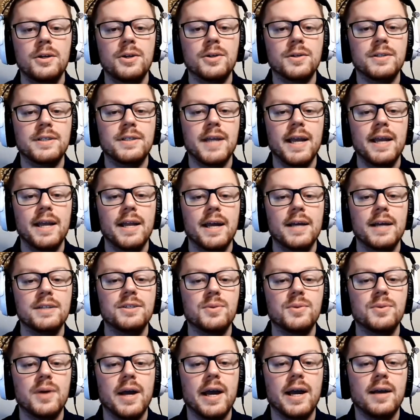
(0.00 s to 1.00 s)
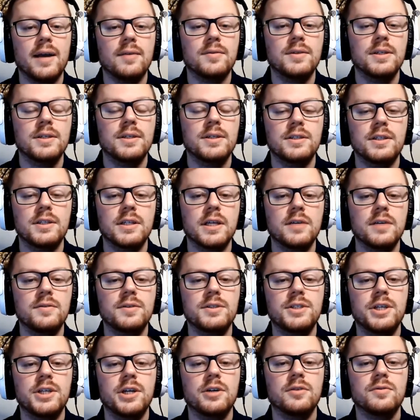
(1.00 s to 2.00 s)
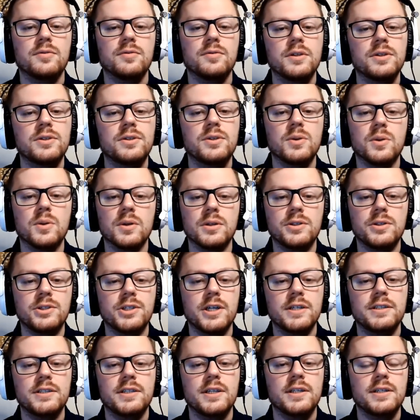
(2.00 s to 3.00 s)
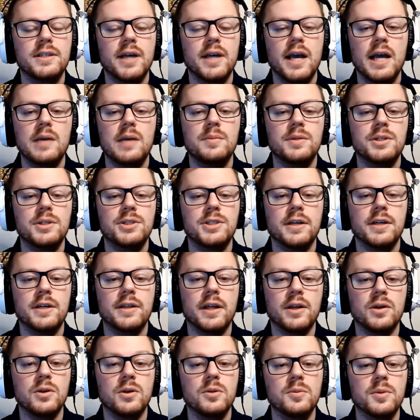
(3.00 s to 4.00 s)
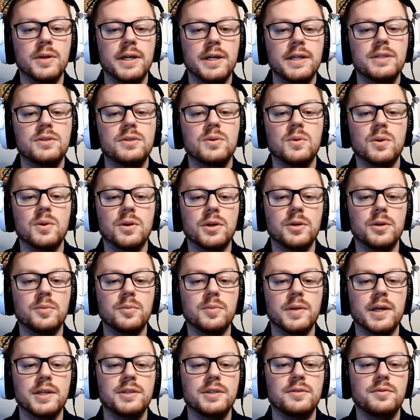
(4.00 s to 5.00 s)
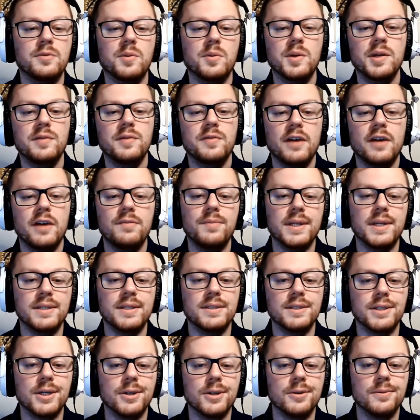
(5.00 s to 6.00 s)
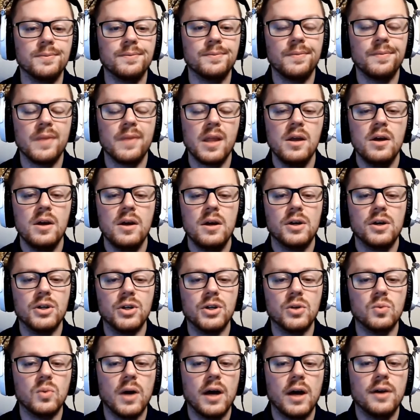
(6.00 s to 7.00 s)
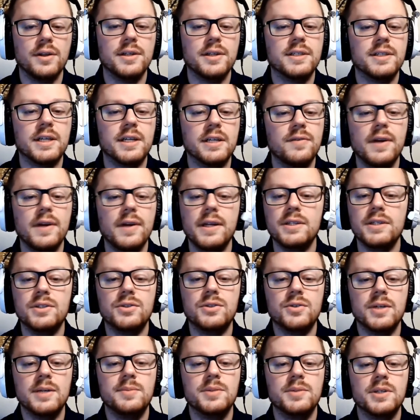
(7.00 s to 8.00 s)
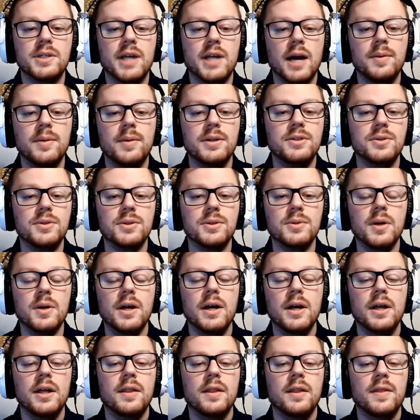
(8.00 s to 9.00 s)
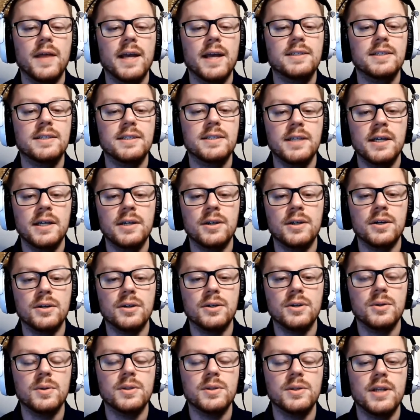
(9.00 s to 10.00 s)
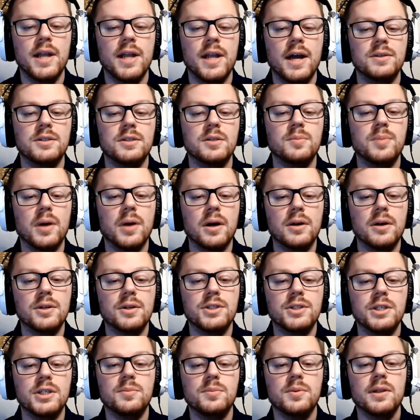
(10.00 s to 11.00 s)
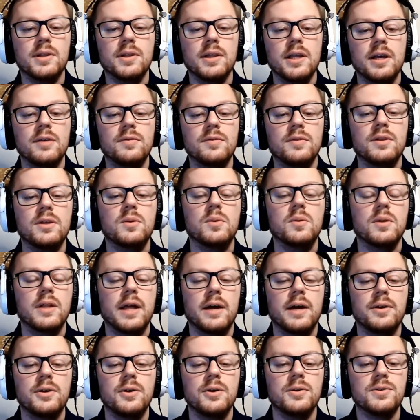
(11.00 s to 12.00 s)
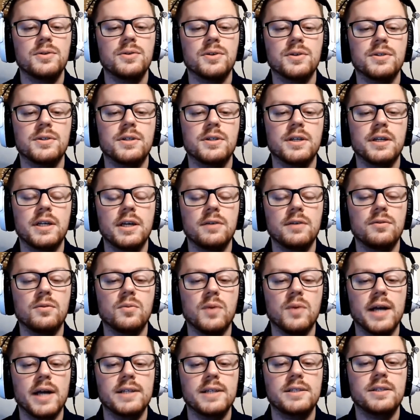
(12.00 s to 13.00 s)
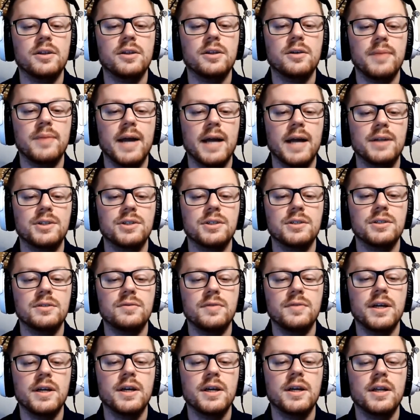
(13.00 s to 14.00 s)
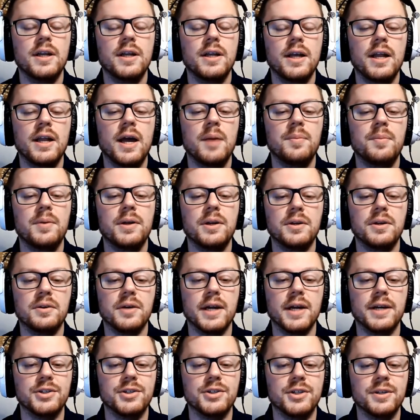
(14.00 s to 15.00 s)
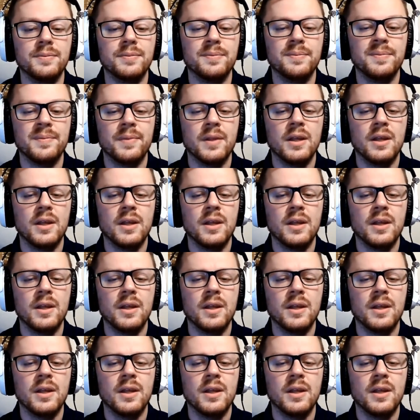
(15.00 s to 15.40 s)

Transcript: Your date has arrived, delivered to your front door just in time to share that Uber Eats order you placed 45 minutes ago. Your wildest convenience dreams are coming true, thanks to Tinder, who has announced a partnership with Lyft that will allow users to gift rides to their matches via an in-app integration.